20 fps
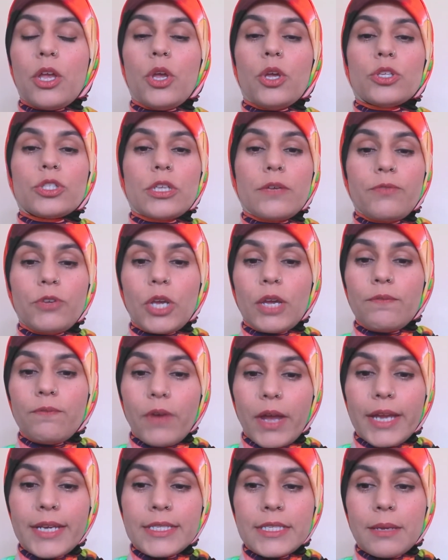So if you can
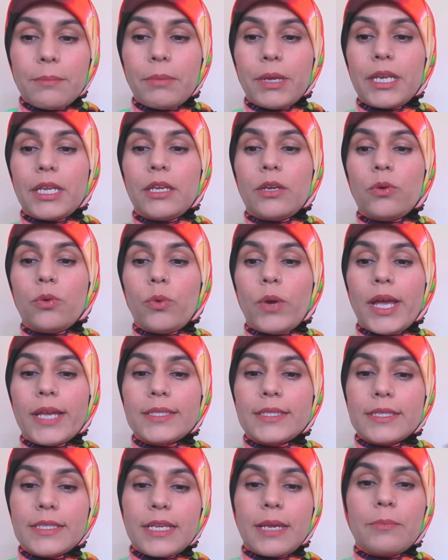find somebody who has
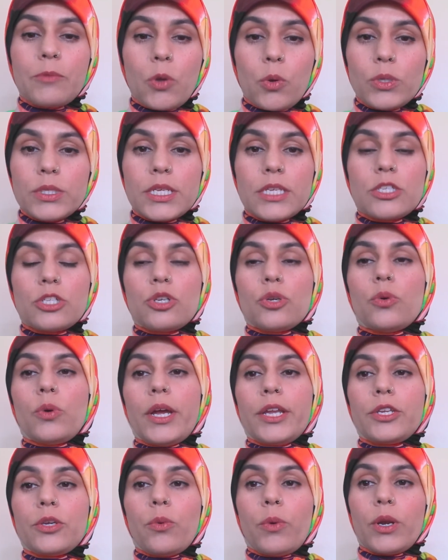the same goals as you
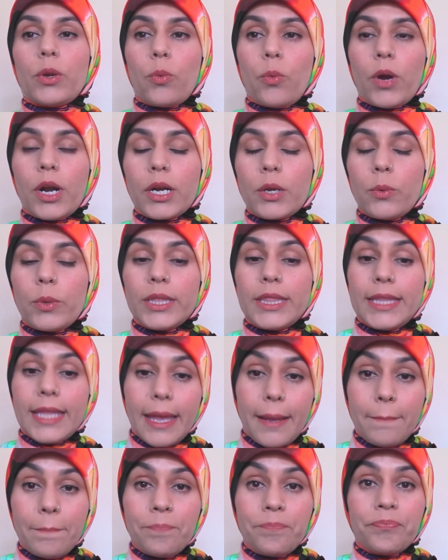and you want to work with
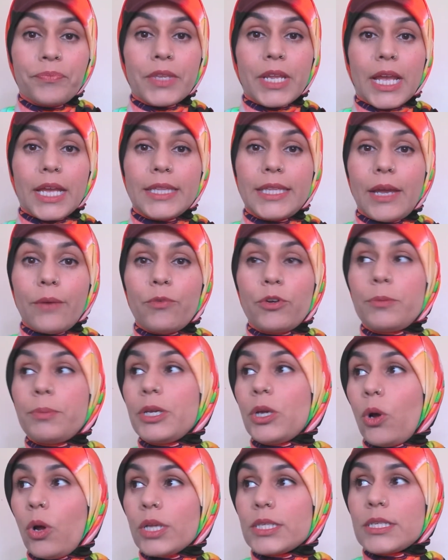them, that would
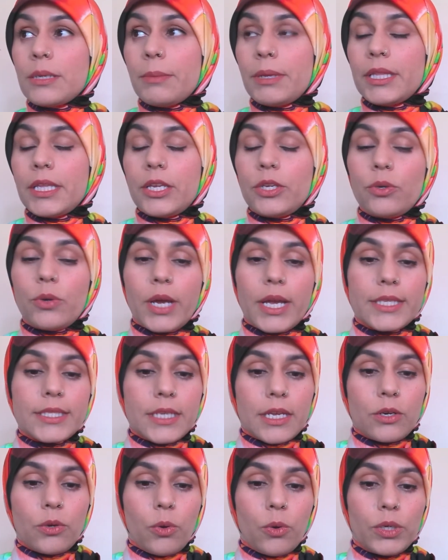be awesome. And then you guys
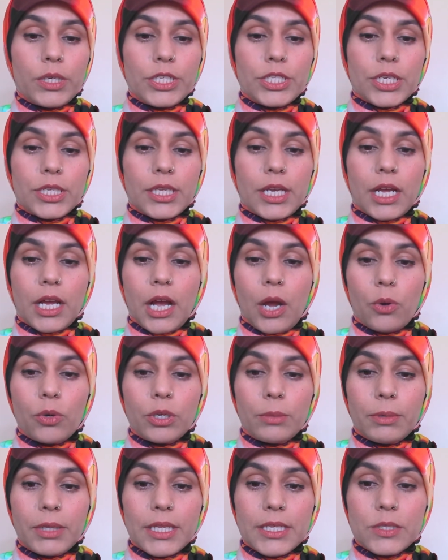can hold each other
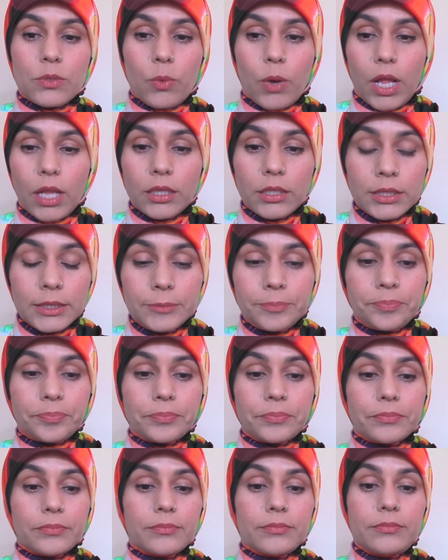accountable as well.
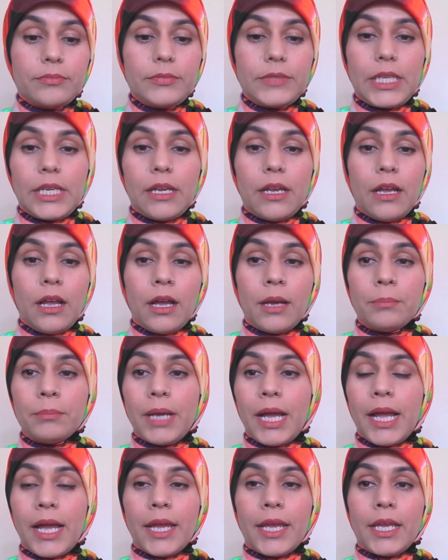
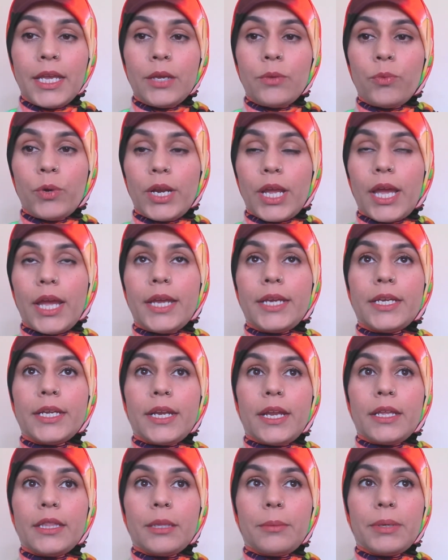What I did
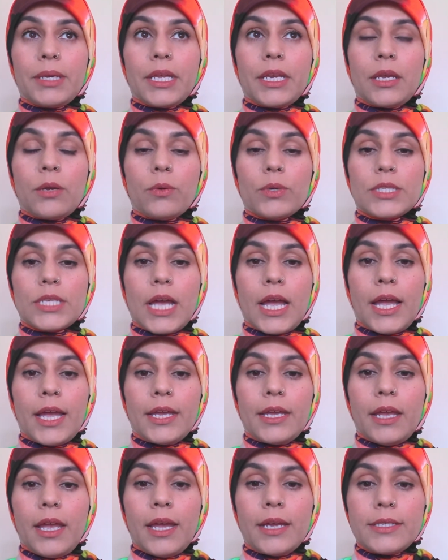in the beginning was
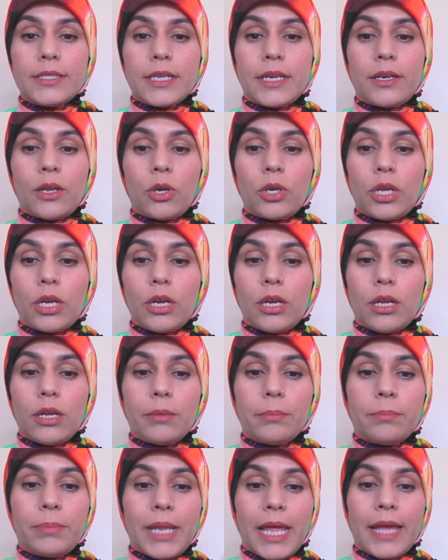I had sent out
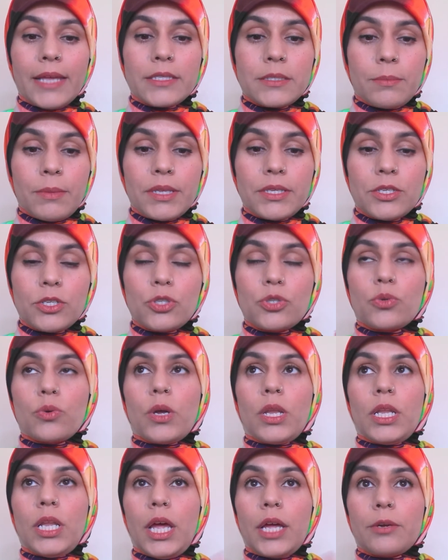a blast message to
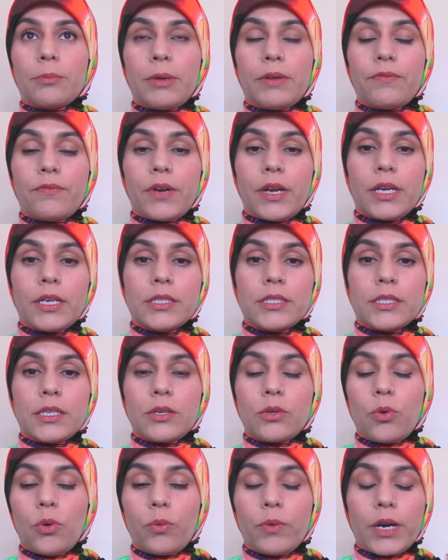a lot of my friends
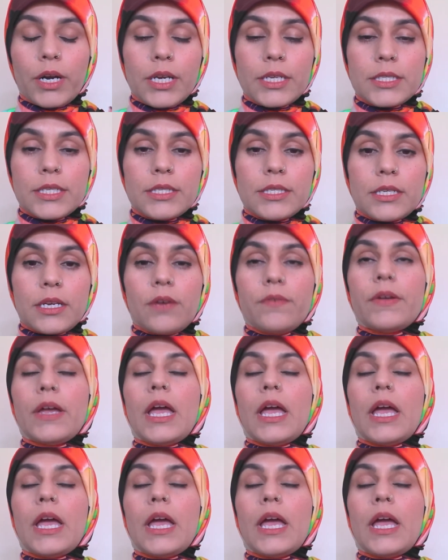and coworkers and stuff.